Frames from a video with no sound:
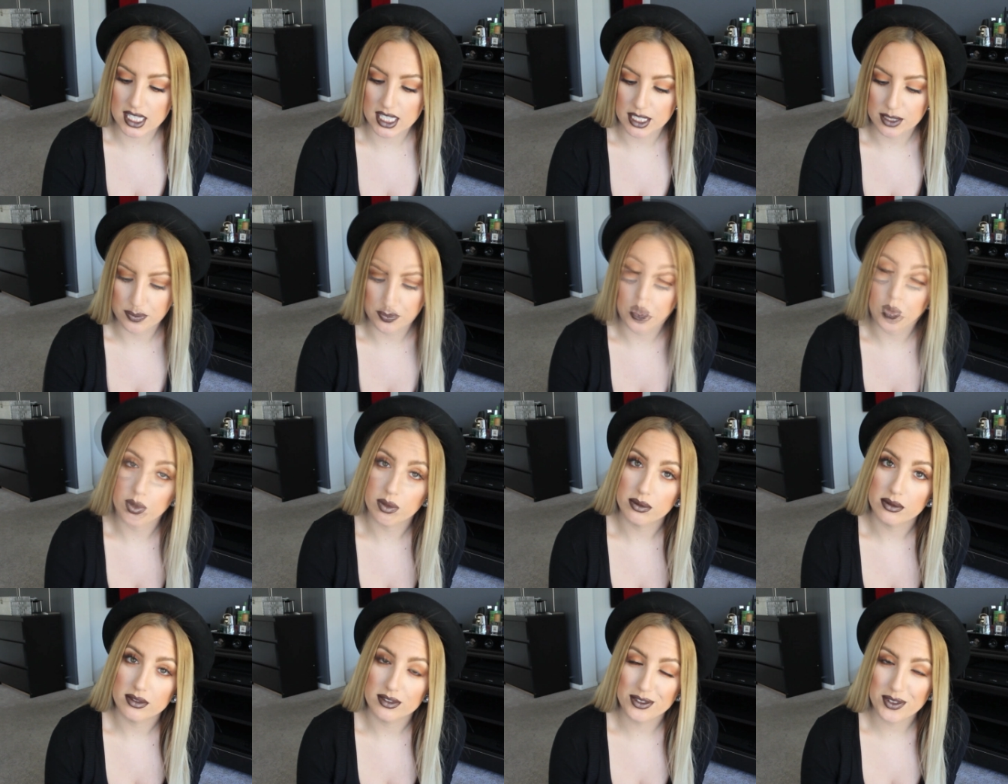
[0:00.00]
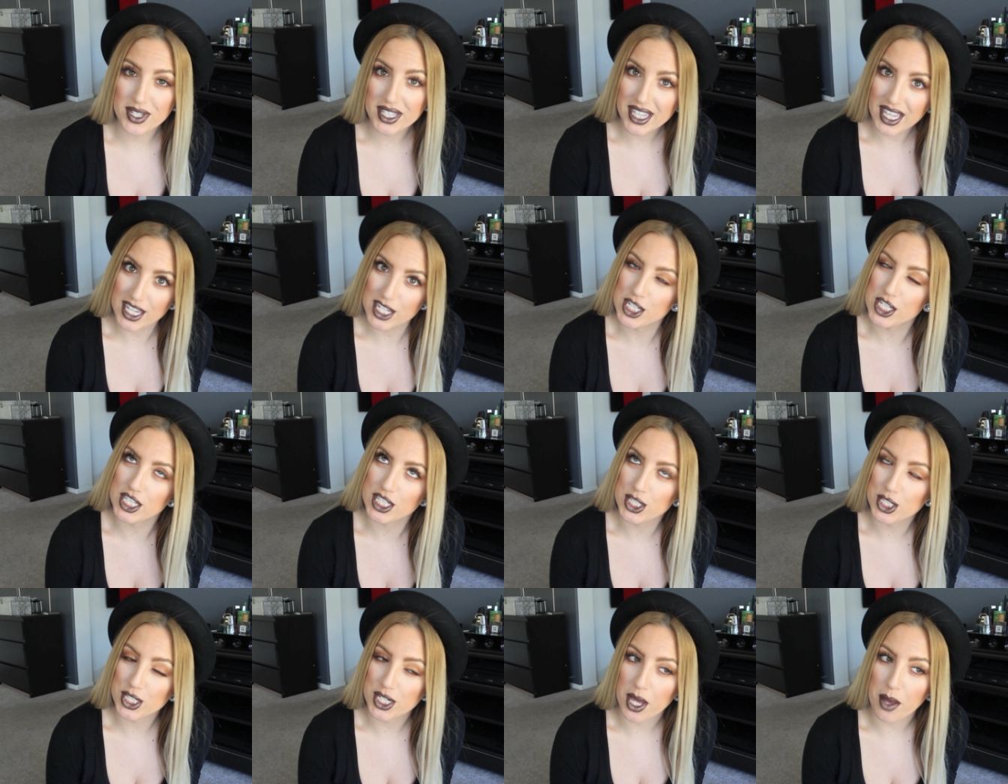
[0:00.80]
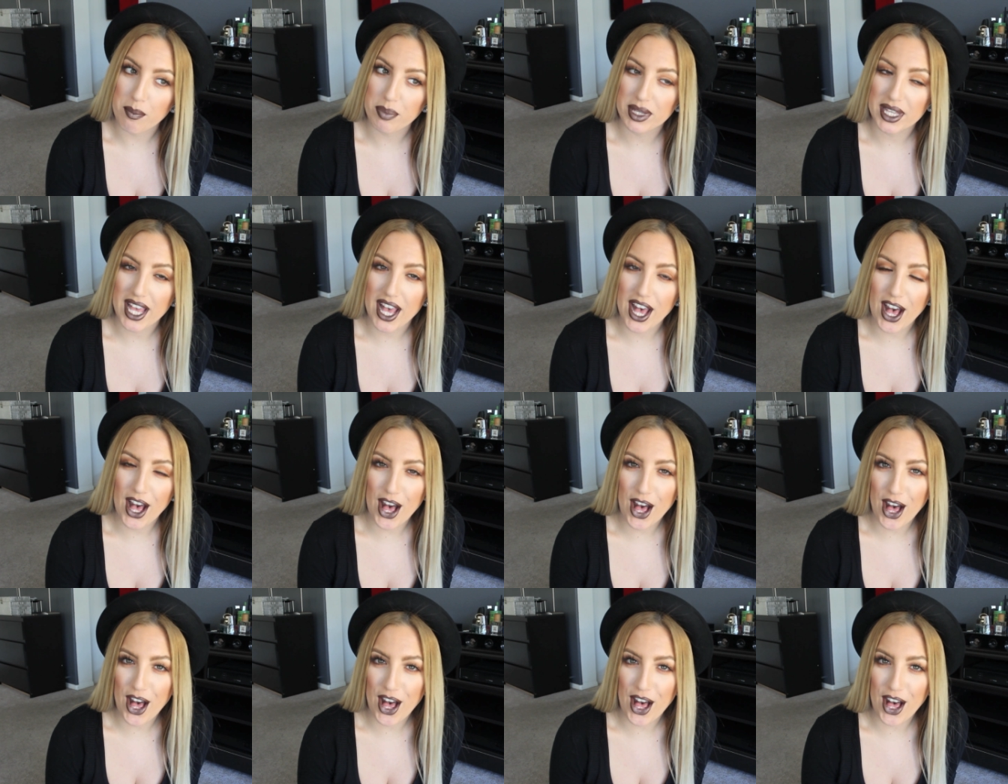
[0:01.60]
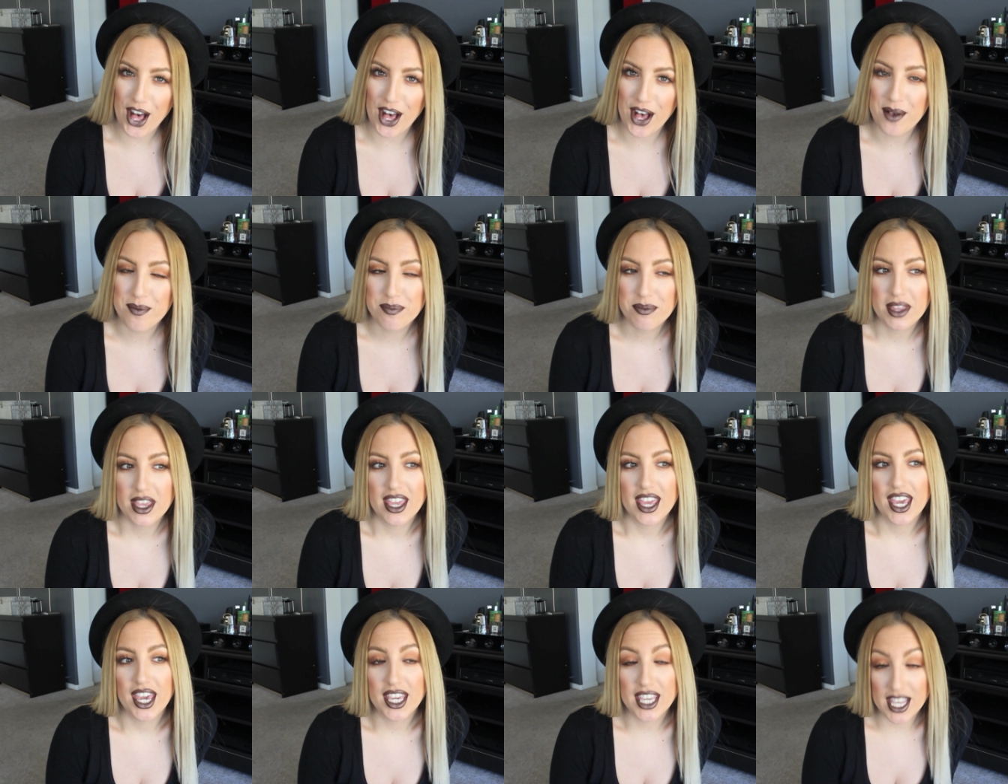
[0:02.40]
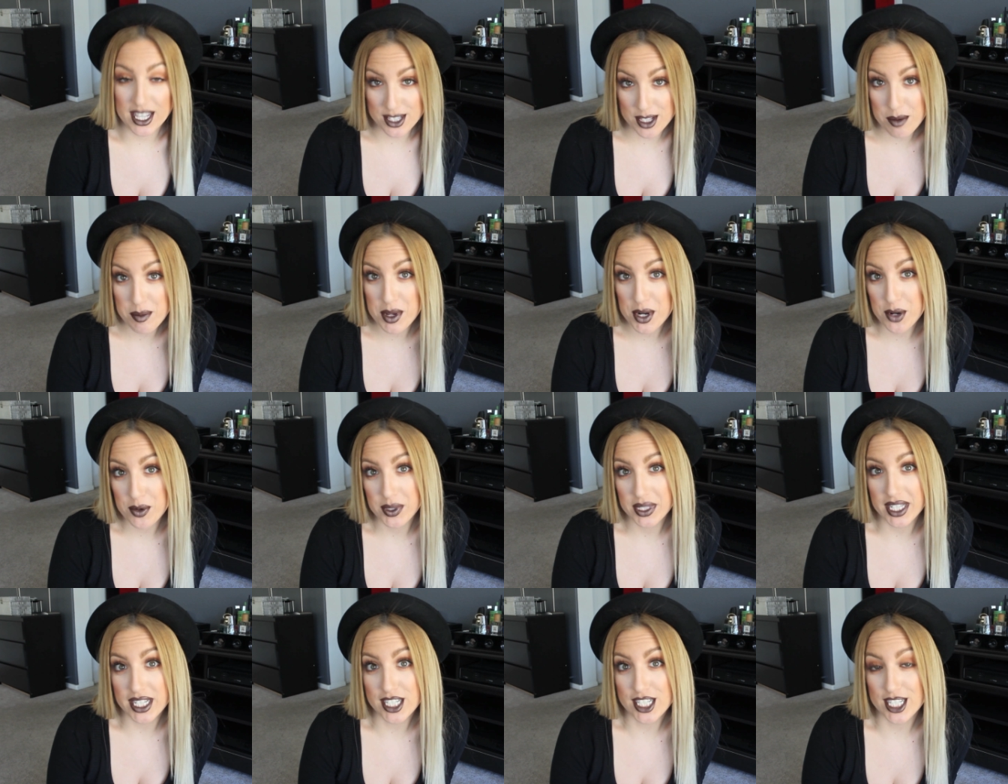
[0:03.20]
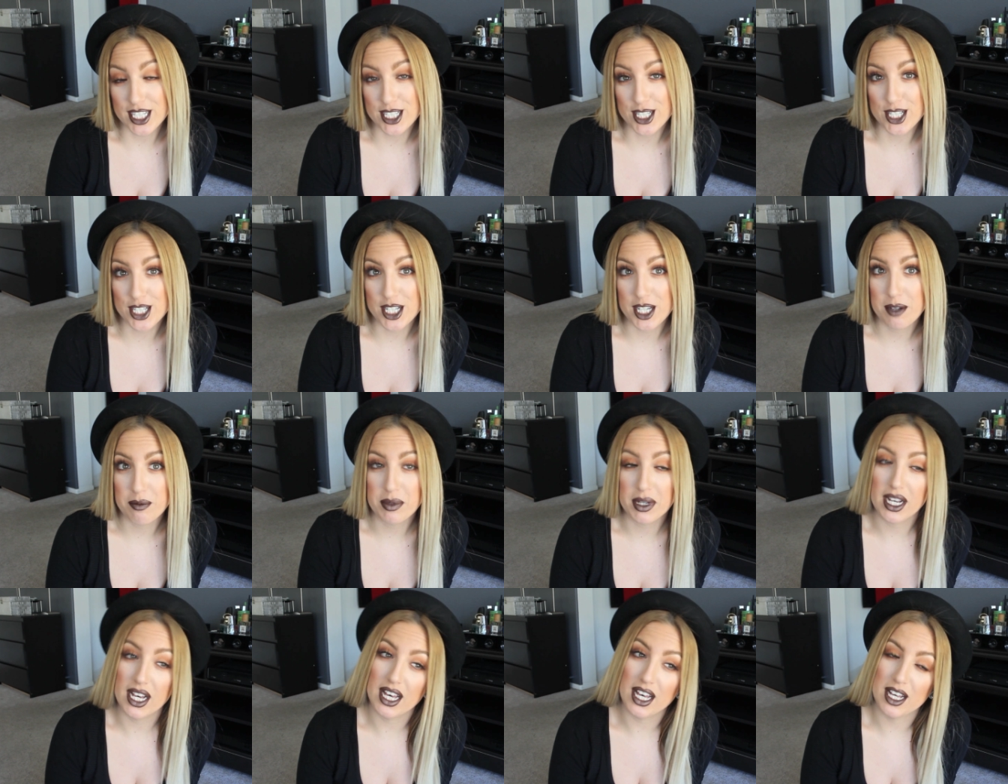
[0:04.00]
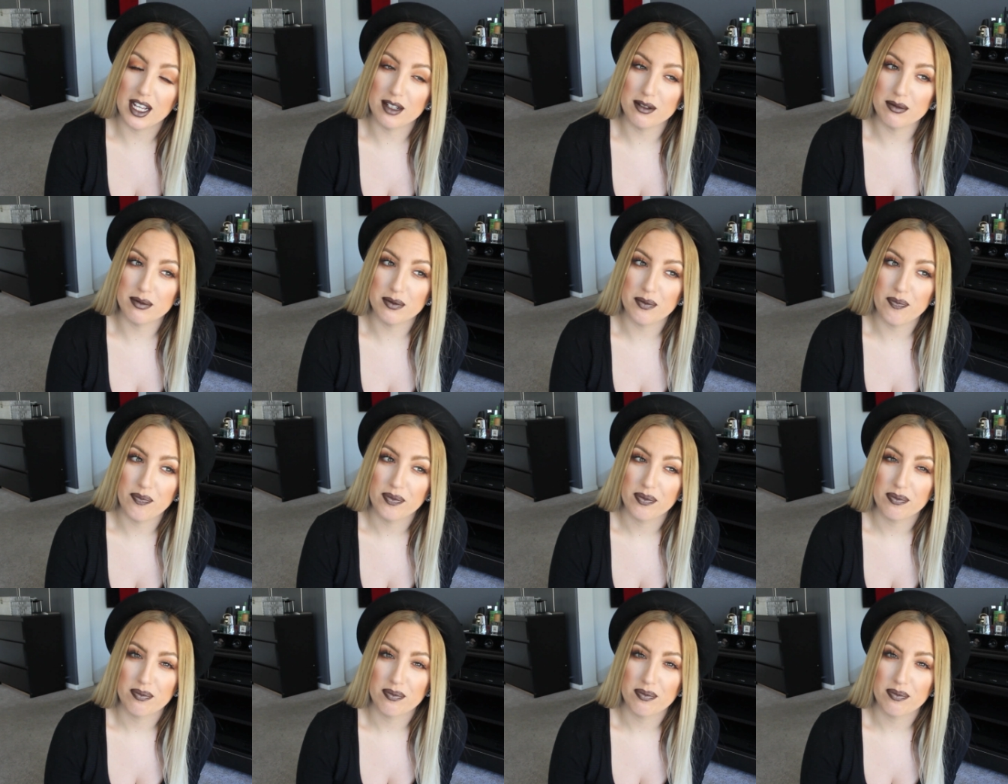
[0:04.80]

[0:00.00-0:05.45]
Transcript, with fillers: So, relationship. Ah, yes, I'm in a relationship. Um,